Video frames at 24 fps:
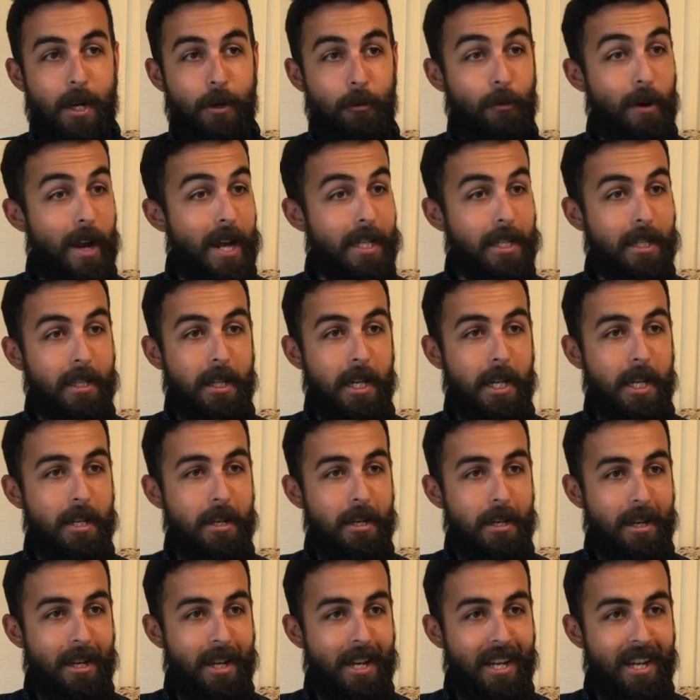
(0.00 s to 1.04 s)
wrestling
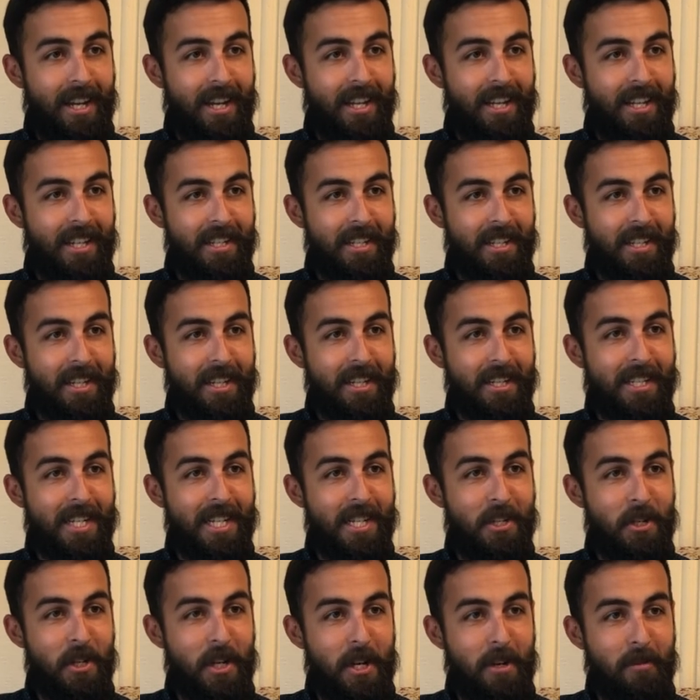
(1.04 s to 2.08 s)
and
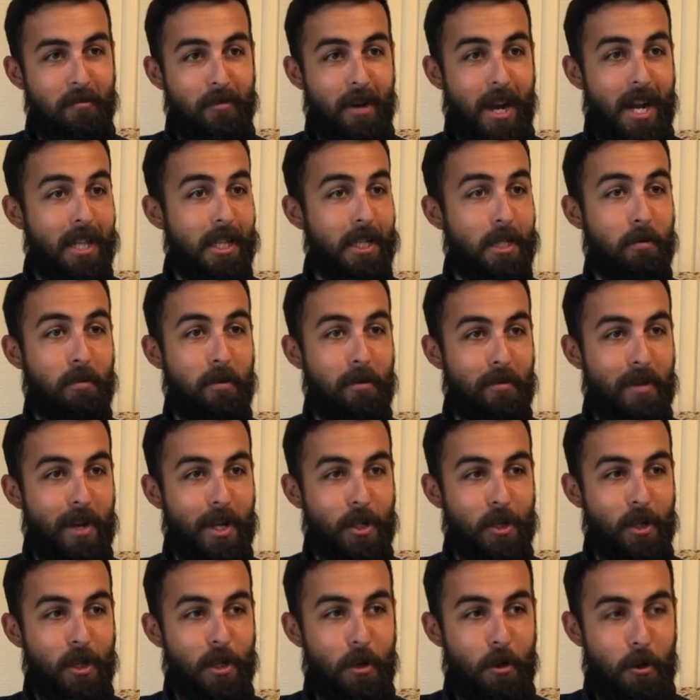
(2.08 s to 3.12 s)
teaching violence
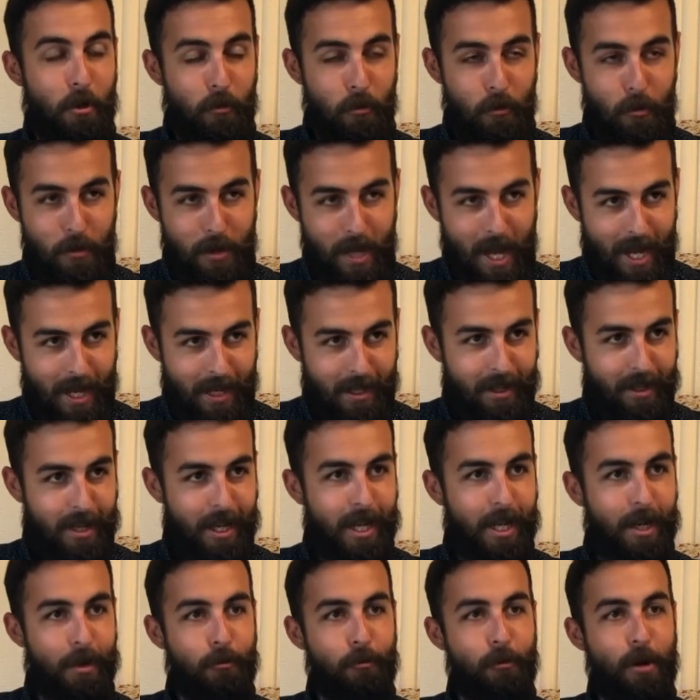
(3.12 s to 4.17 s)
prevention through that
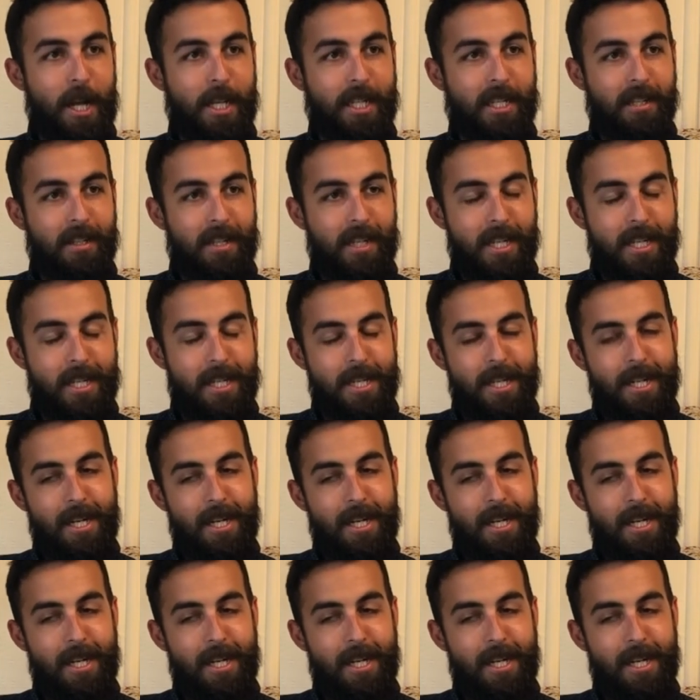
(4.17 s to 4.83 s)
wrestling.